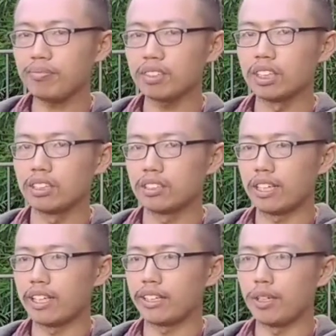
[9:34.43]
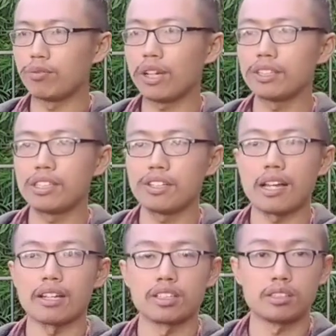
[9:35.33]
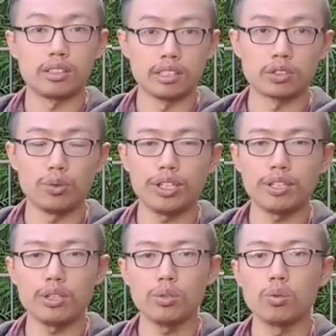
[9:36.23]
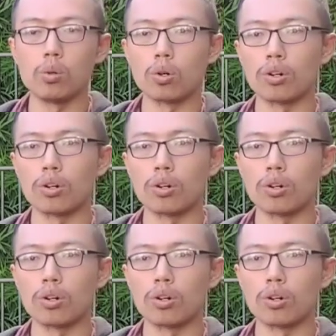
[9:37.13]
say the flight attendant that is greeting you or